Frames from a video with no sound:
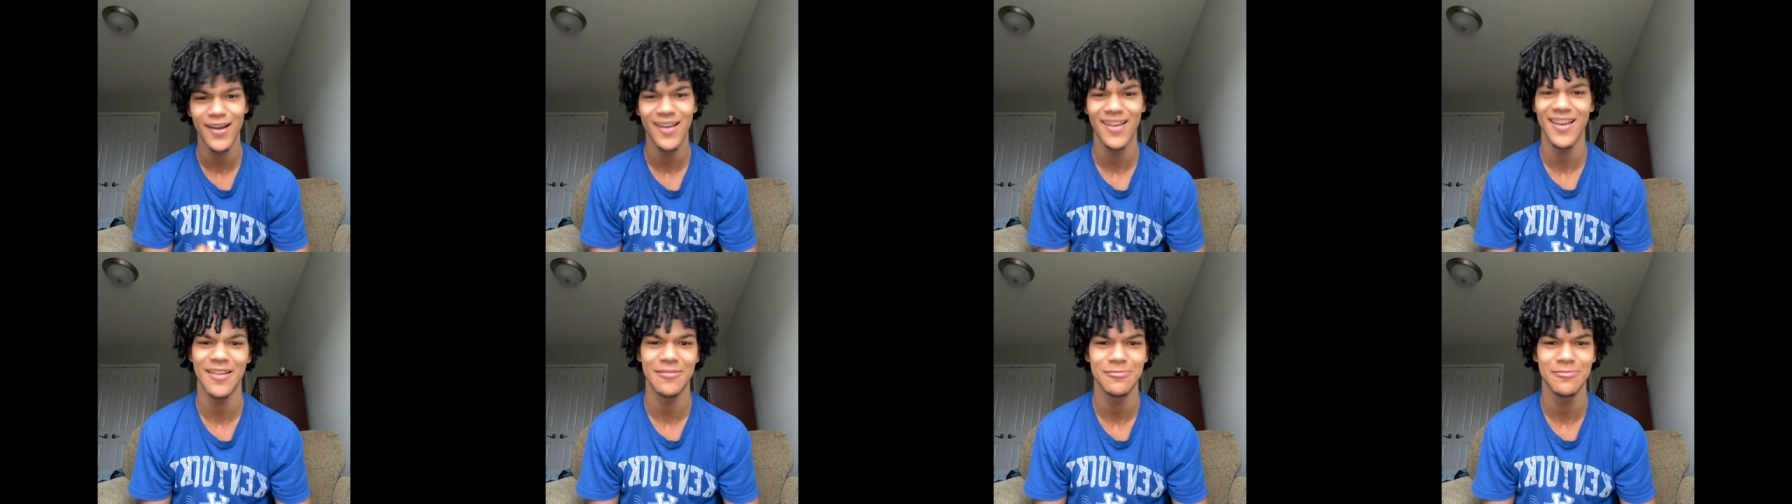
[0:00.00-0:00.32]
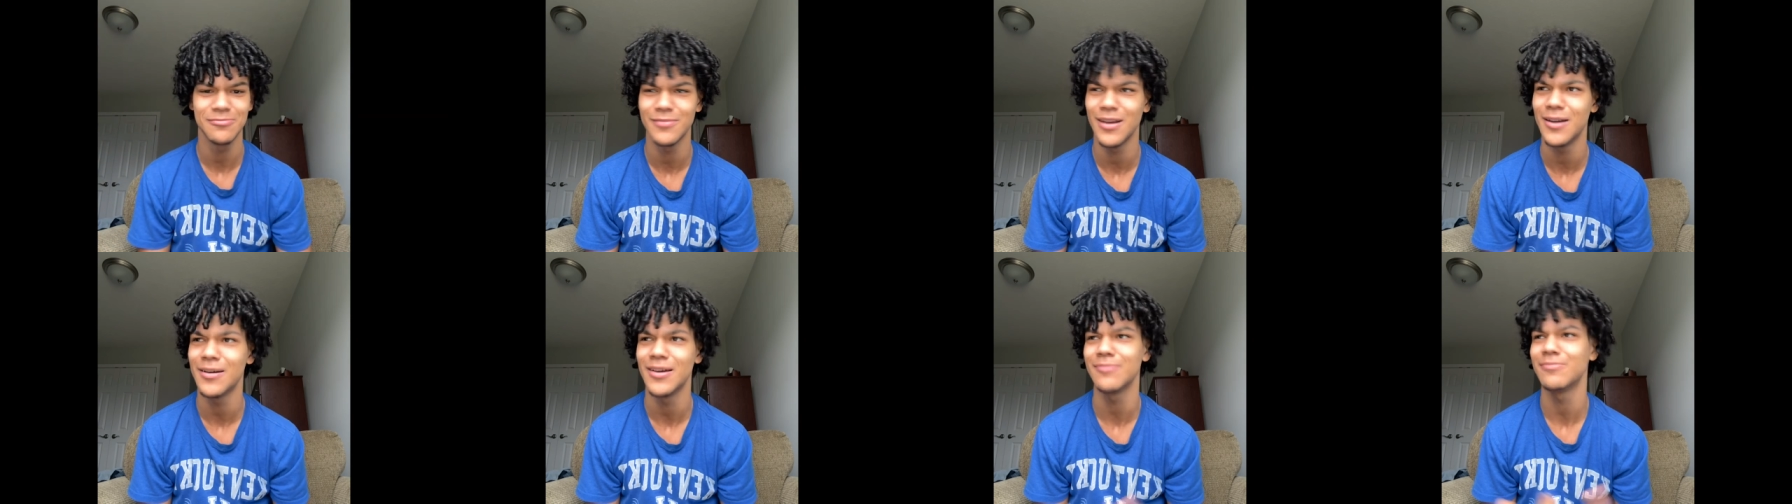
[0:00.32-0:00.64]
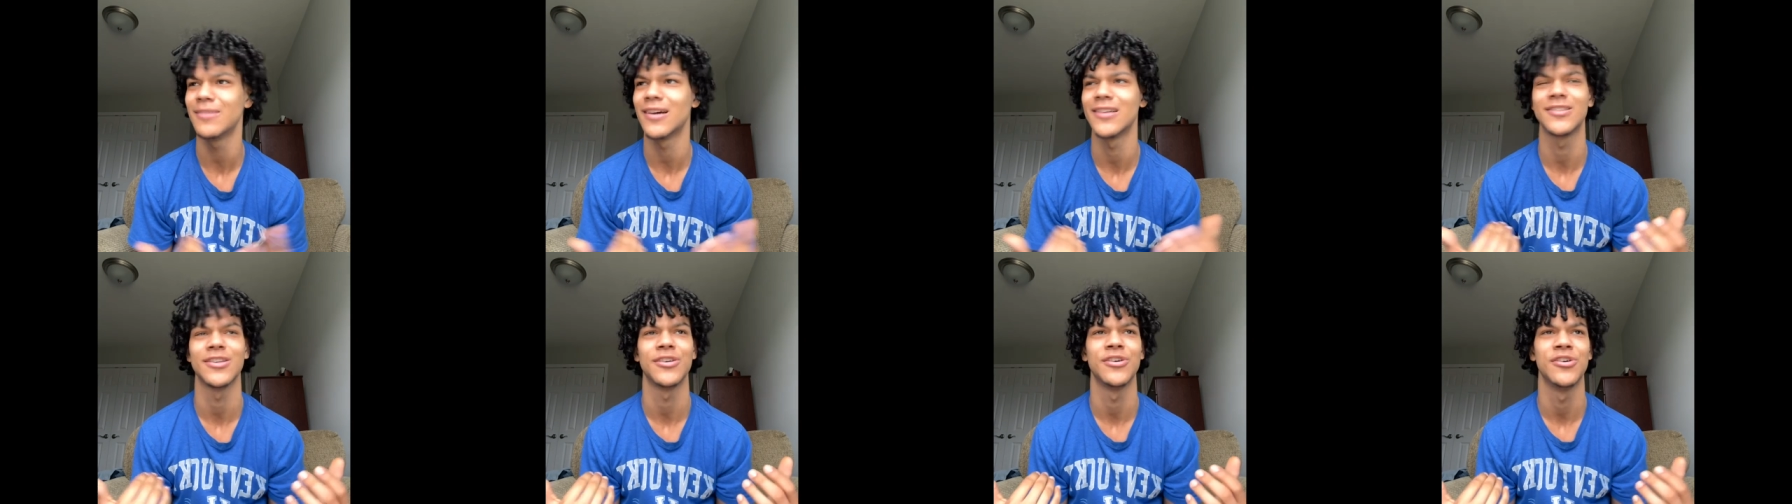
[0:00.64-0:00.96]
I'm
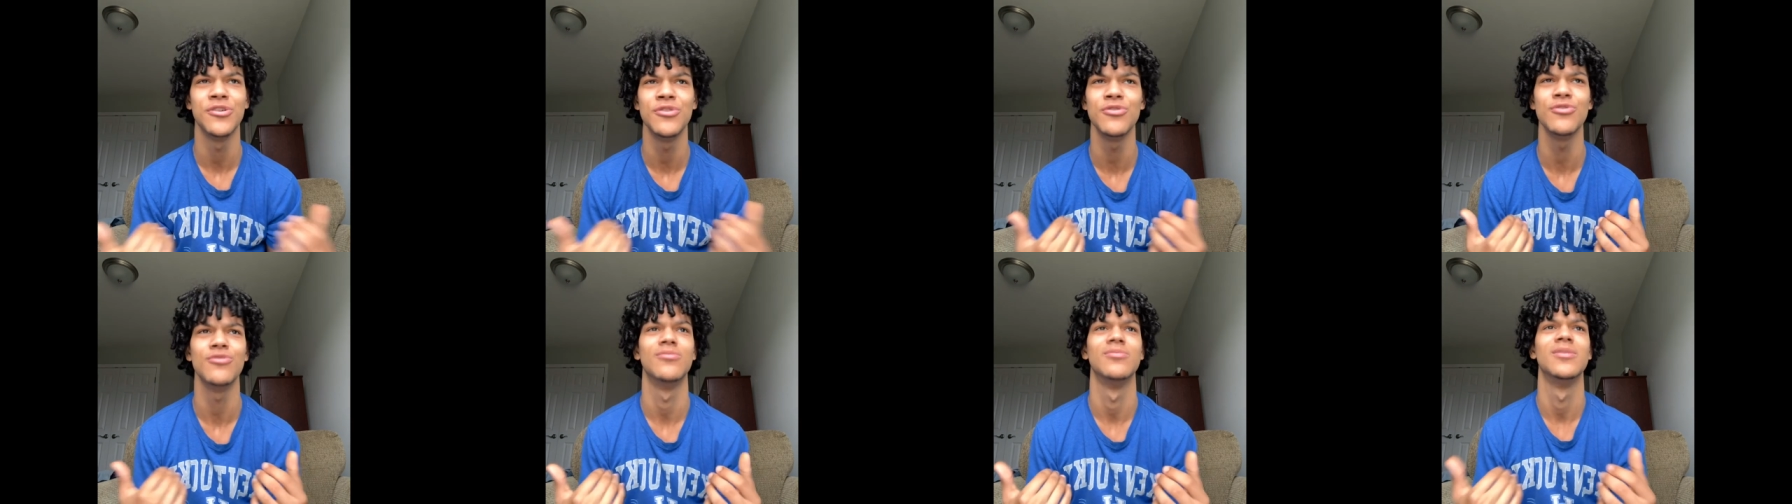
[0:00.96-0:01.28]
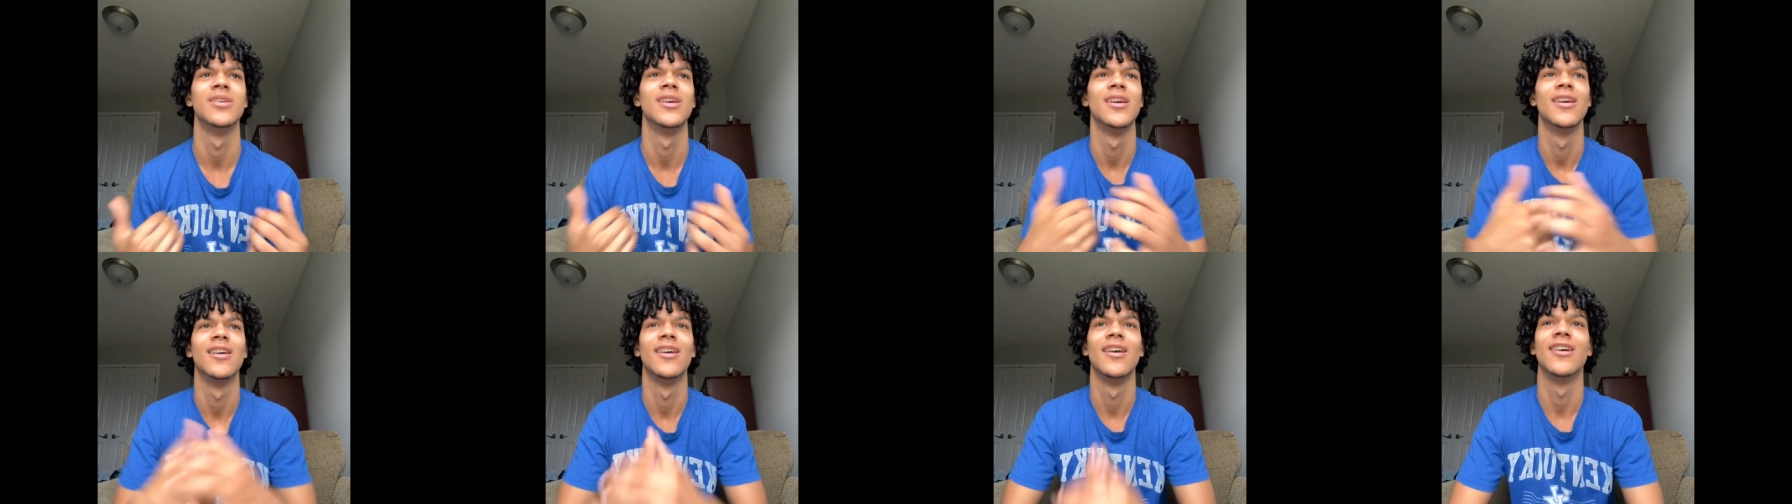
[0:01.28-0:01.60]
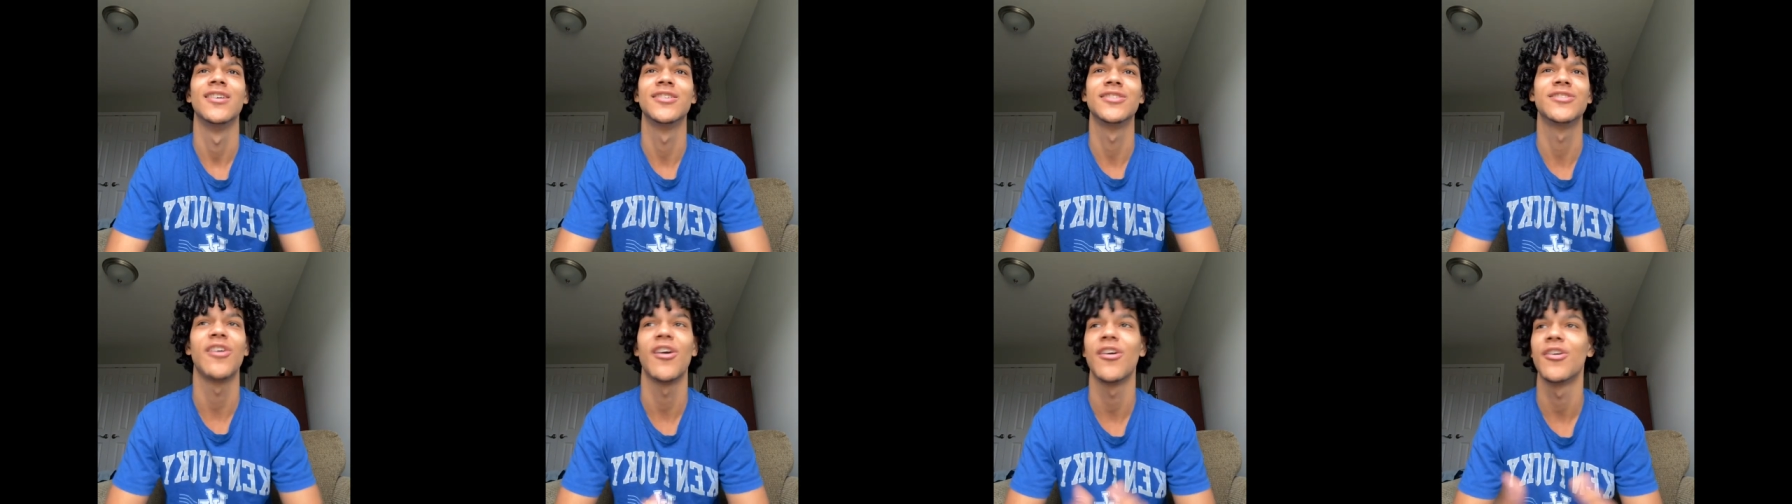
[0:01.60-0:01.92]
about to hoop.
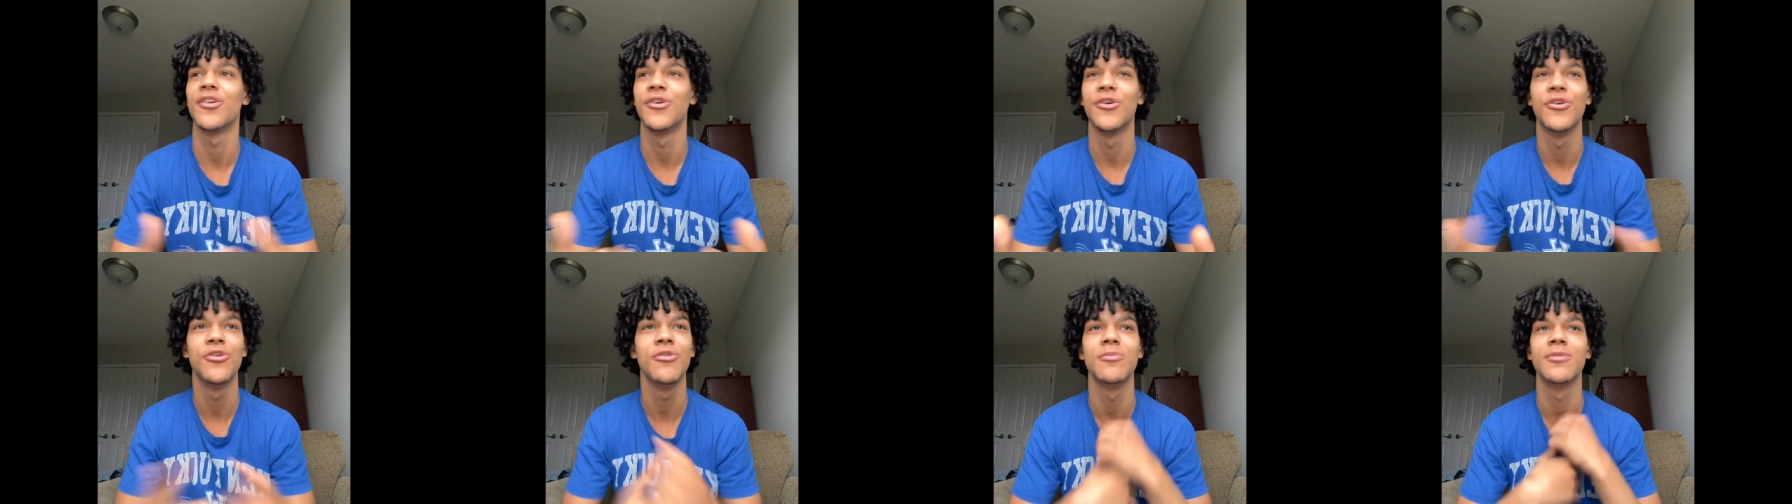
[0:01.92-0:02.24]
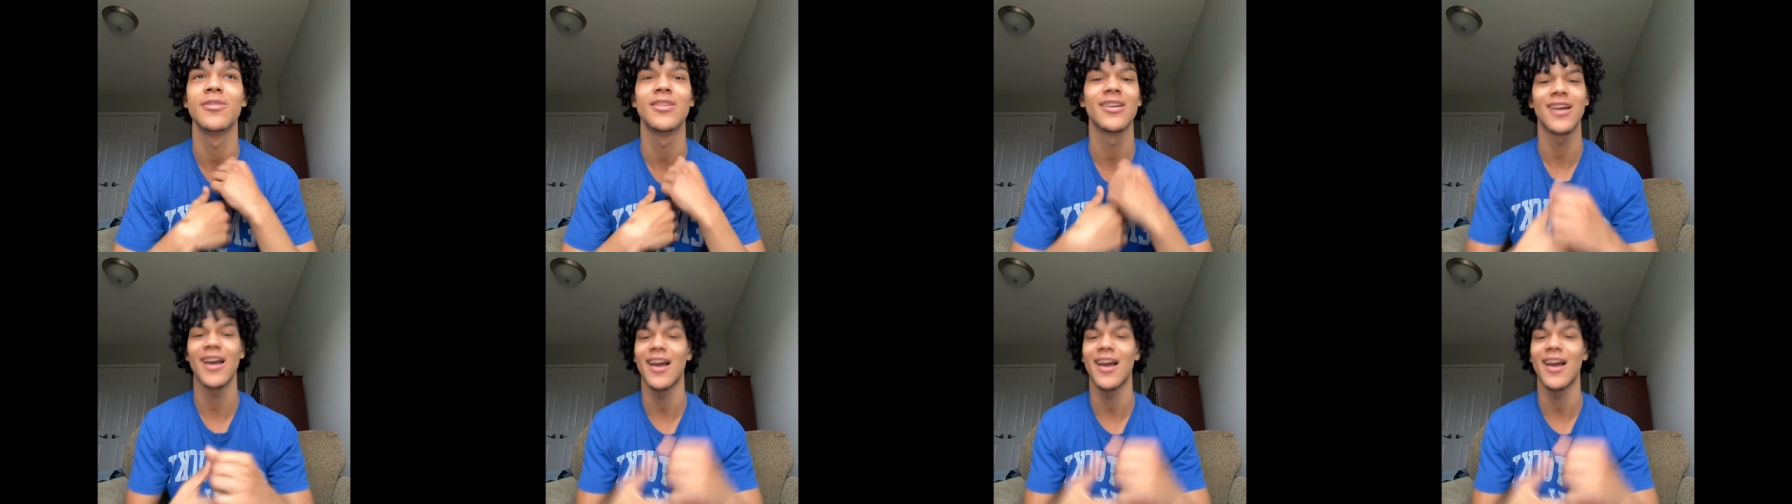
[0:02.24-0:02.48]
Started hooping, nigga.